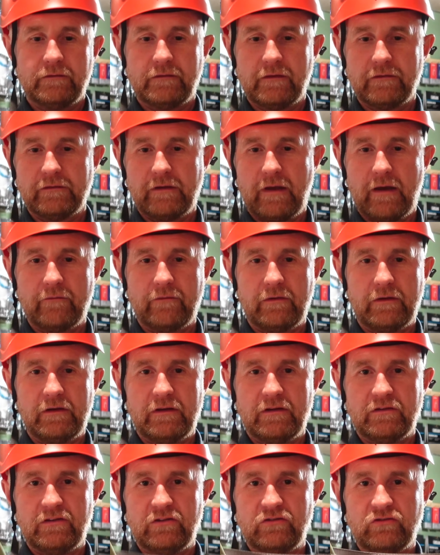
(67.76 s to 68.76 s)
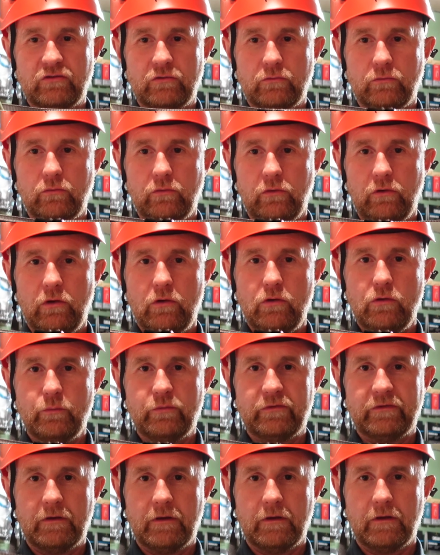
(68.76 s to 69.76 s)
doesn't have any additional
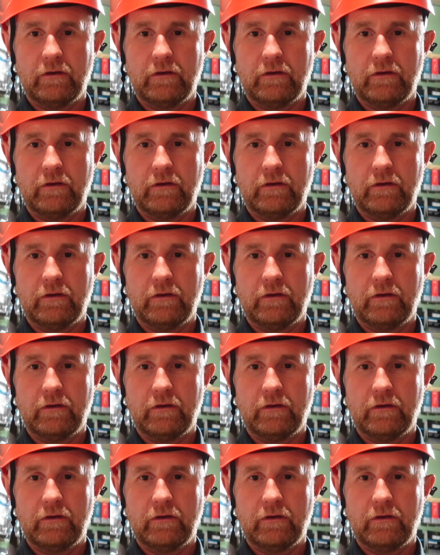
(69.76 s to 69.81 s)
loops.